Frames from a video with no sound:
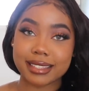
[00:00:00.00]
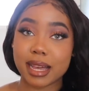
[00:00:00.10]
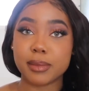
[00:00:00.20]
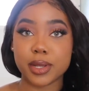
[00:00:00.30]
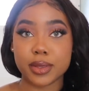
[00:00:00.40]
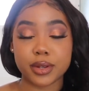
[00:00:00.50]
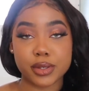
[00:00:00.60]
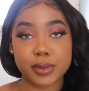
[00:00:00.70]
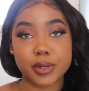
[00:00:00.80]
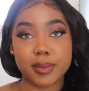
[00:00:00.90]
down below in the
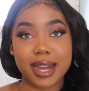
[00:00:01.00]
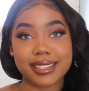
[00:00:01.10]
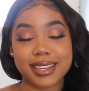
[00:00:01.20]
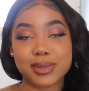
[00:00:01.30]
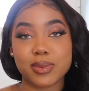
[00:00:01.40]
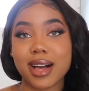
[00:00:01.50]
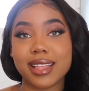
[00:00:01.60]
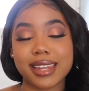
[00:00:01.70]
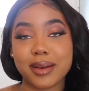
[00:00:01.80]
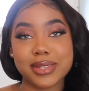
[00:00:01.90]
description box as
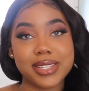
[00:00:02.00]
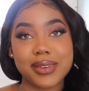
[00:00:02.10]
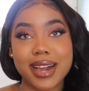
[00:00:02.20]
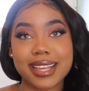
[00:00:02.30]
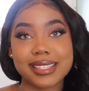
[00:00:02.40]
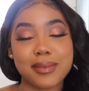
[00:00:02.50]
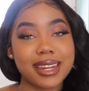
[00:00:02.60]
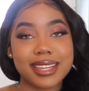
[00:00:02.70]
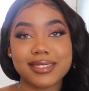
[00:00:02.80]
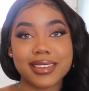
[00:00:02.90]
well. And I will see you guys in my
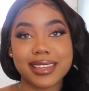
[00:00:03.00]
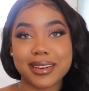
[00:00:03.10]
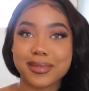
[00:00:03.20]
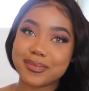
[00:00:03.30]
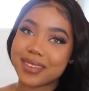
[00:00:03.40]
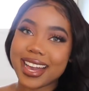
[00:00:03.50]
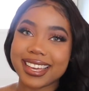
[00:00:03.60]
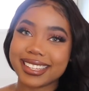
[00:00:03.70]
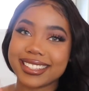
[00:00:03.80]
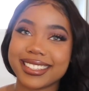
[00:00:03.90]
next video.
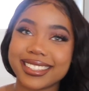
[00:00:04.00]
Bye.